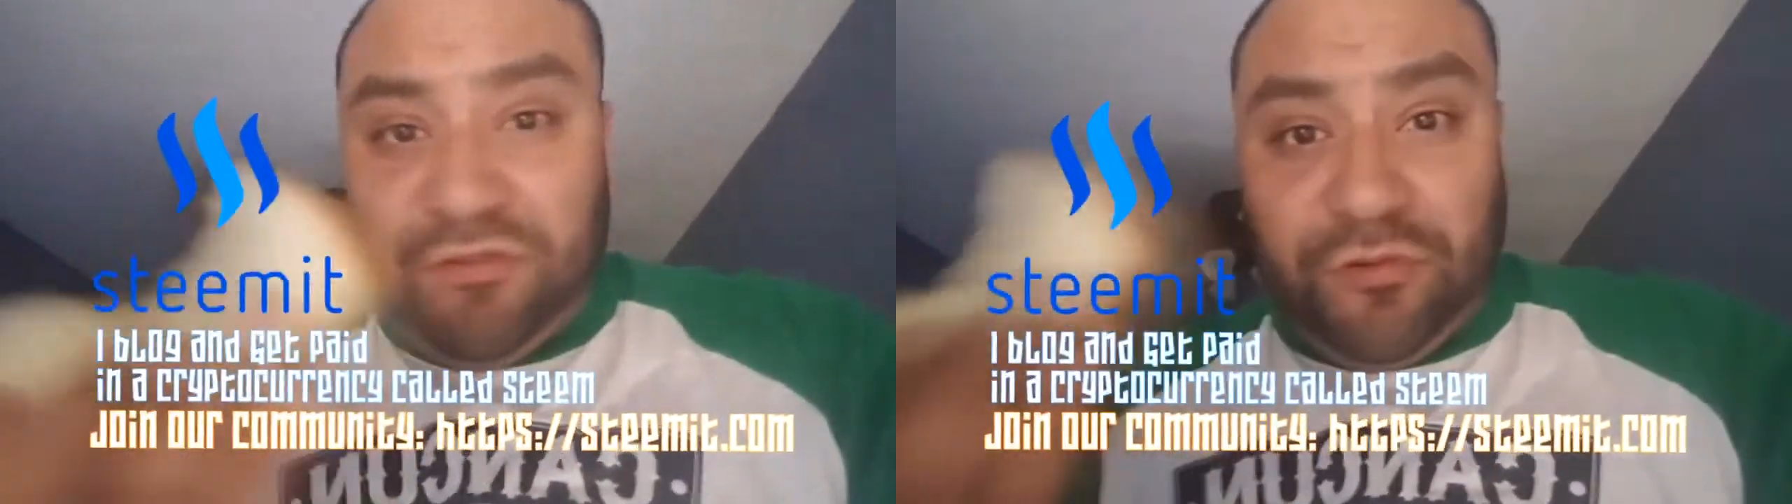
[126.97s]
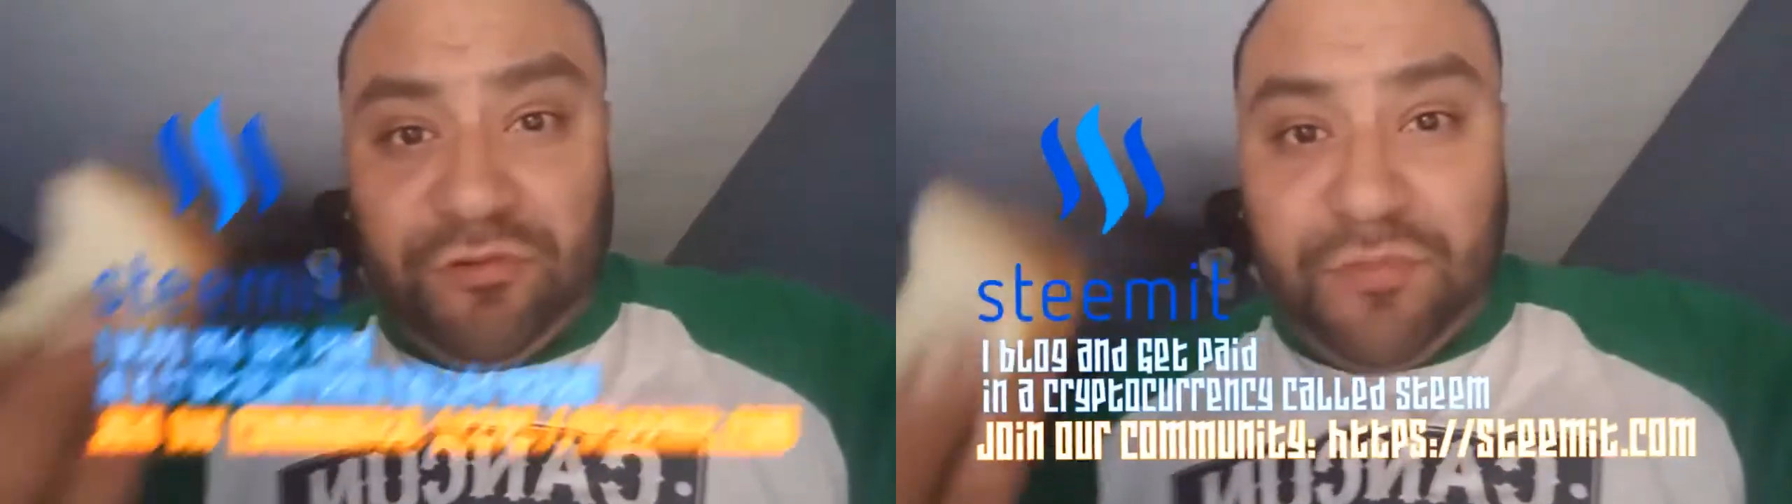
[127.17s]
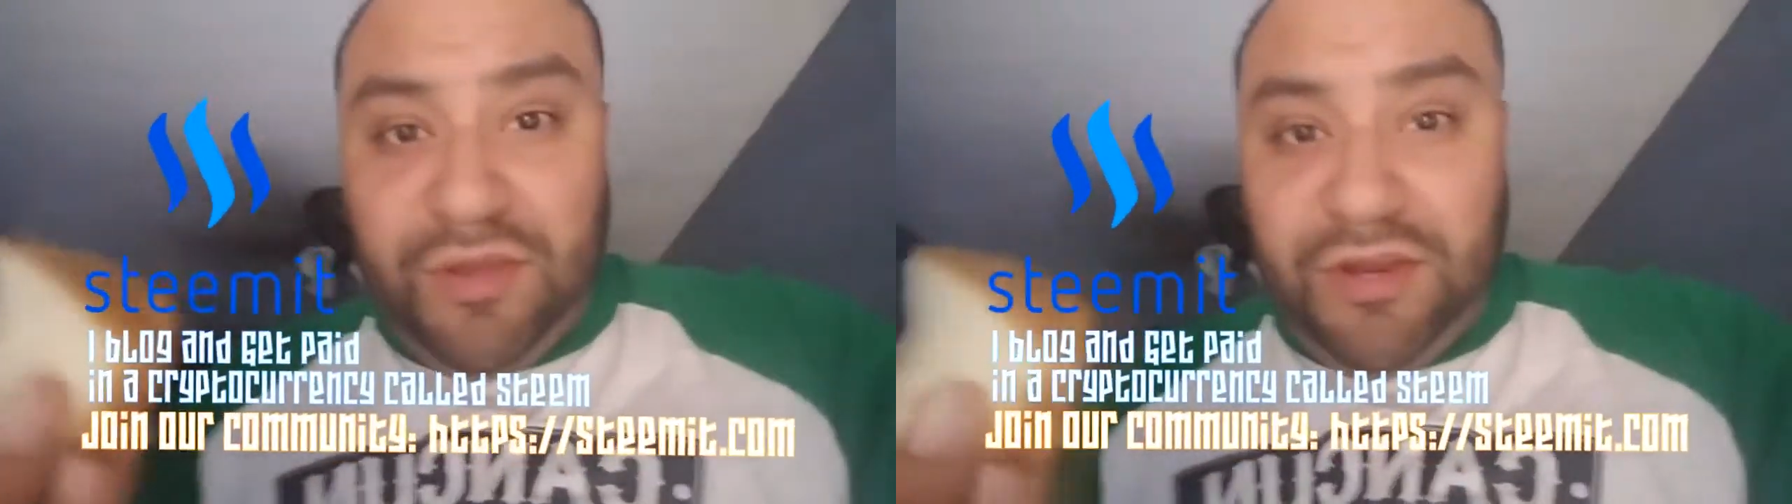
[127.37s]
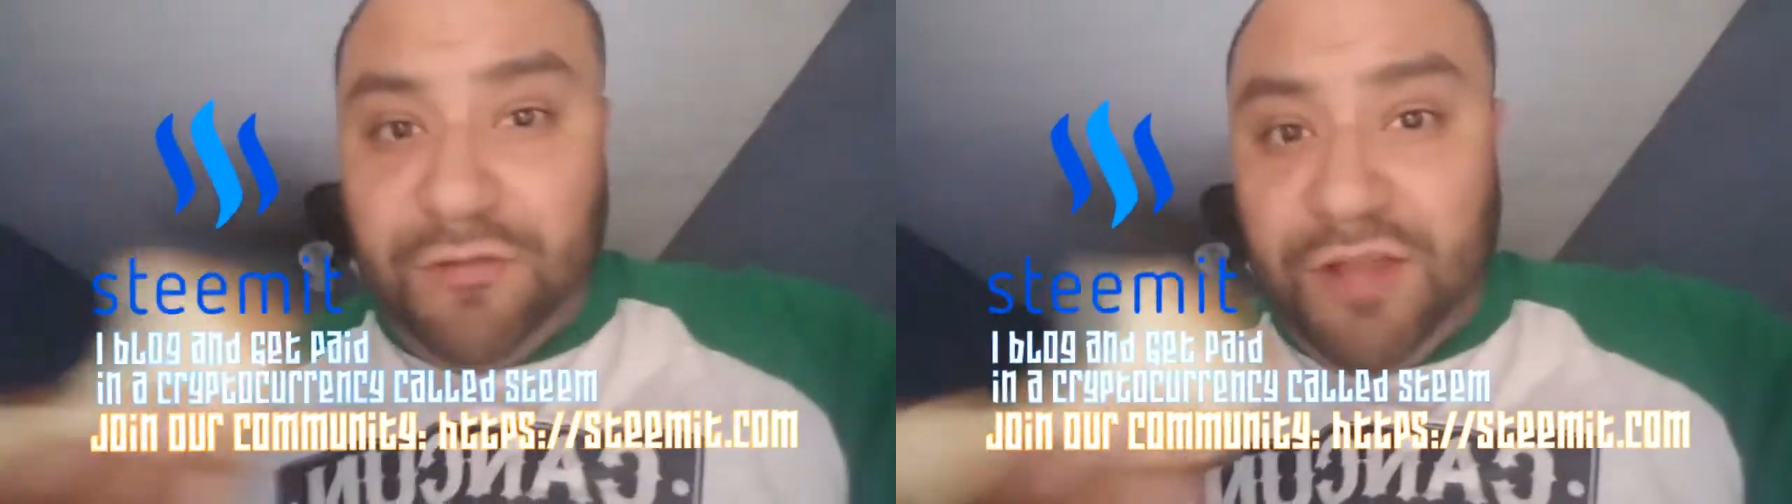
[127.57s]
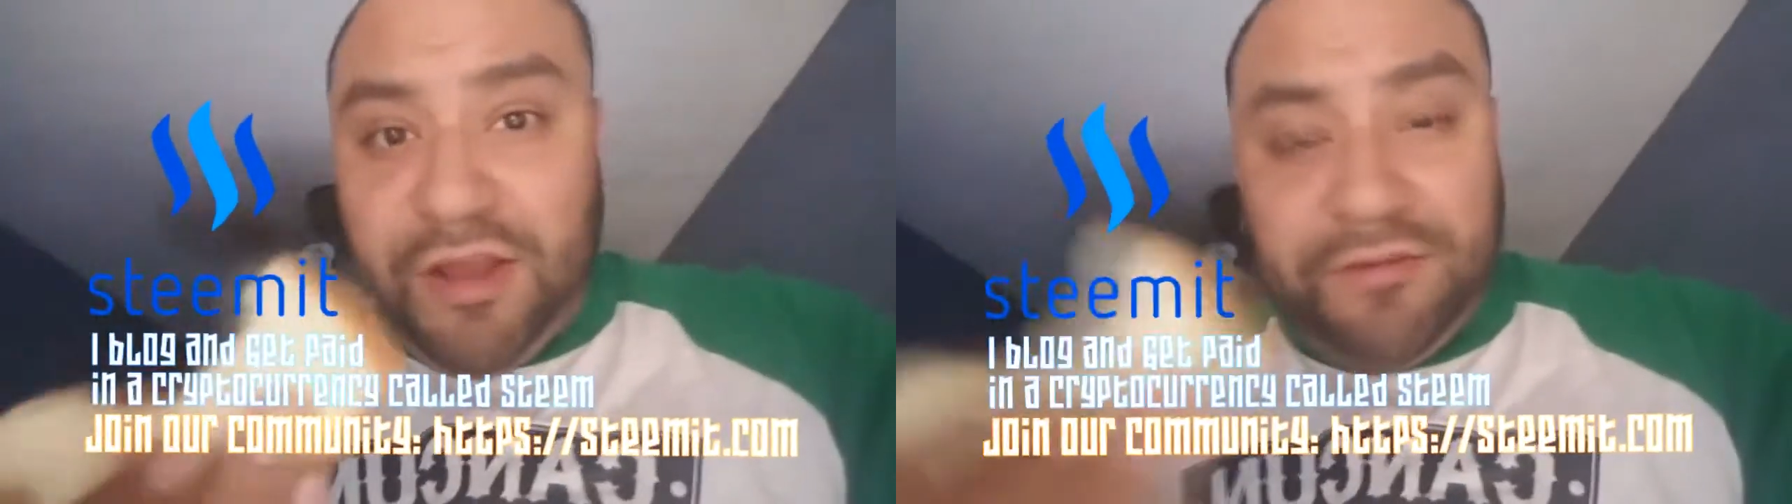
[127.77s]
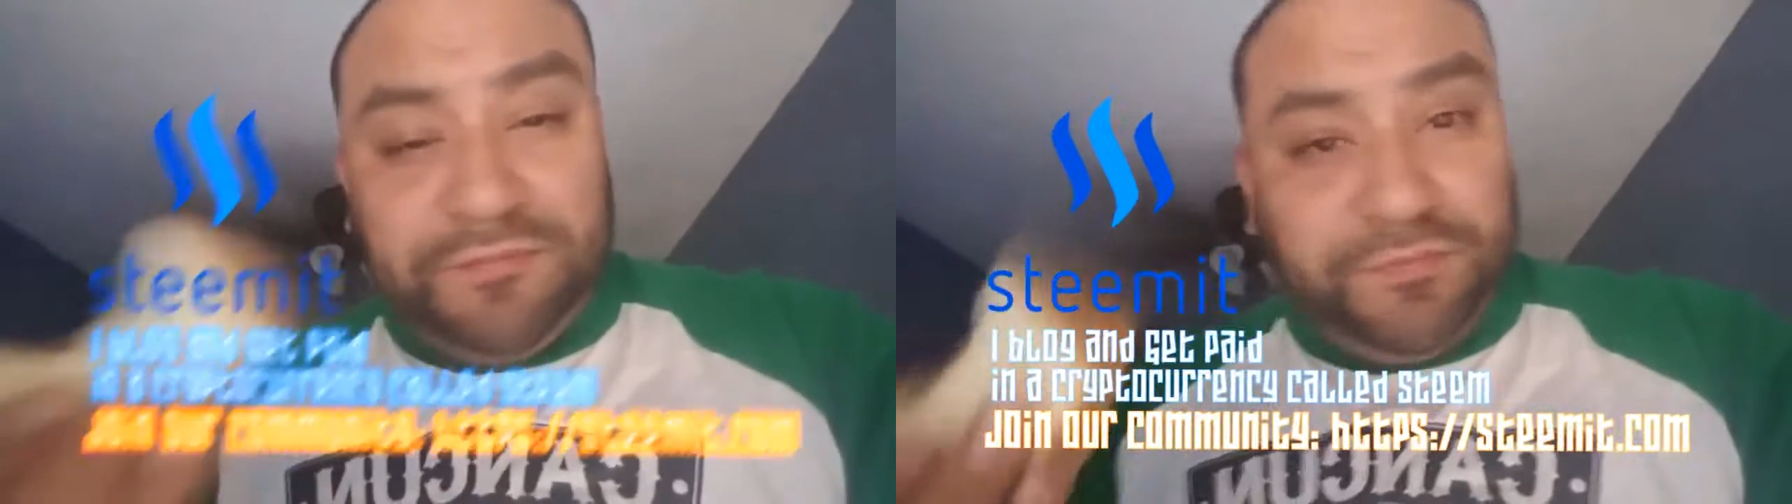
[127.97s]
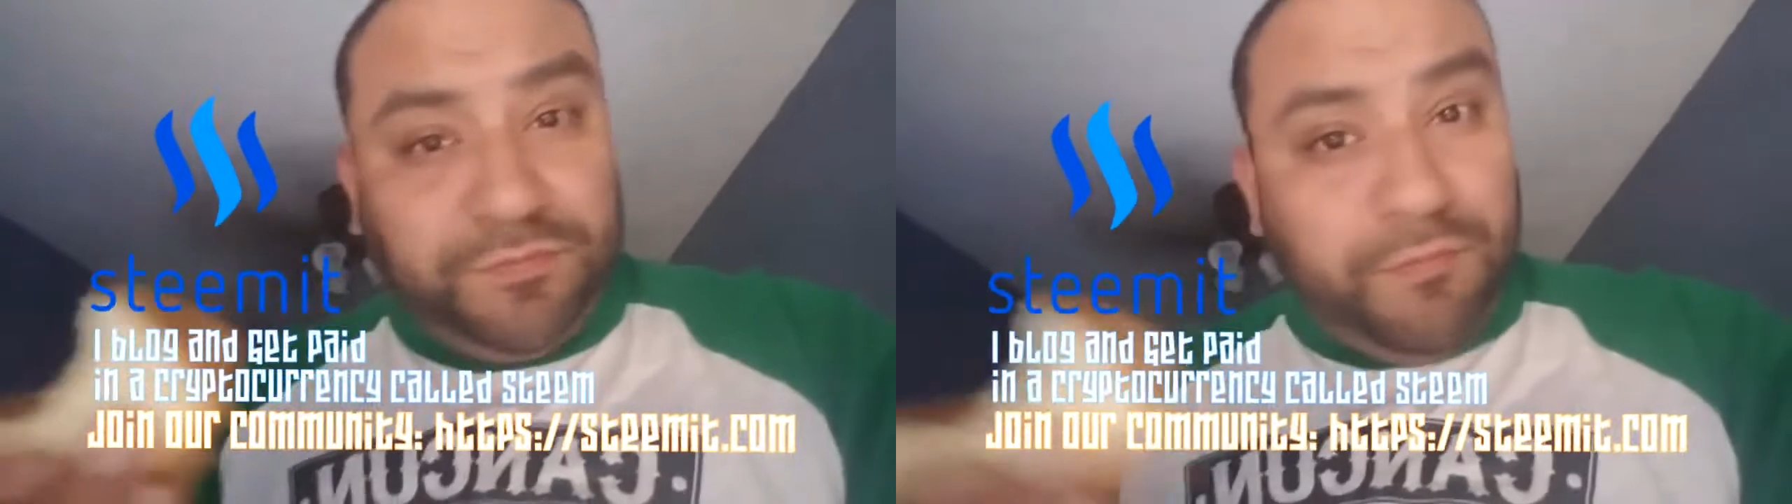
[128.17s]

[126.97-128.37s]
social media related.